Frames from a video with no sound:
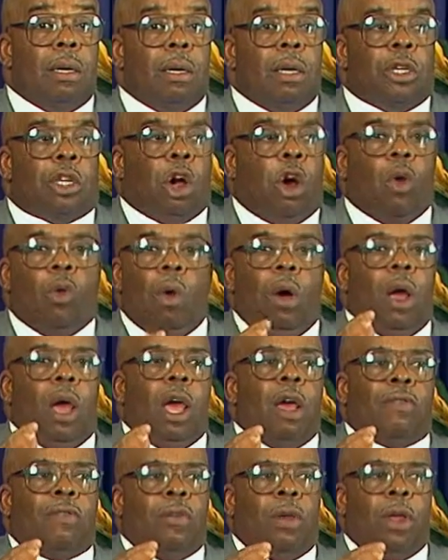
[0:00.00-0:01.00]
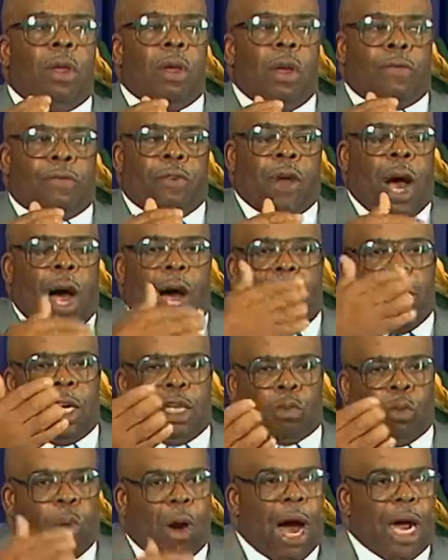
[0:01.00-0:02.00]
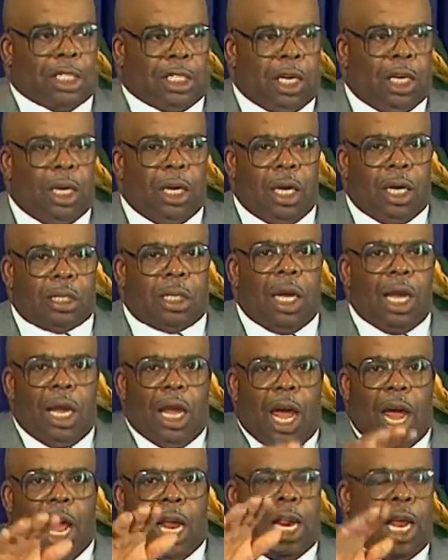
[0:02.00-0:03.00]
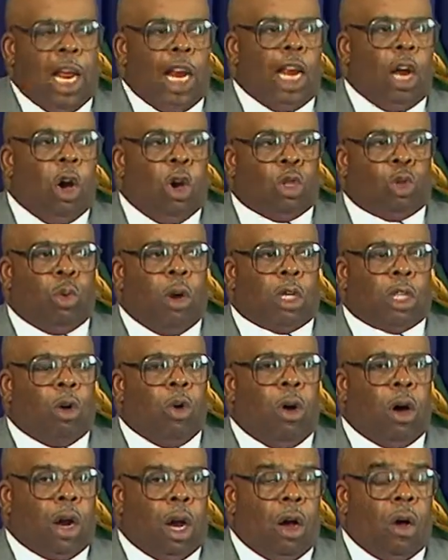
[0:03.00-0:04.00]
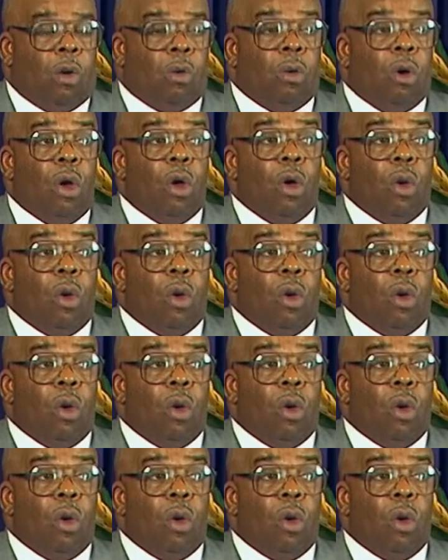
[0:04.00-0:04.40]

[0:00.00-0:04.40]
So if, if God is watching us and he knows what's going on,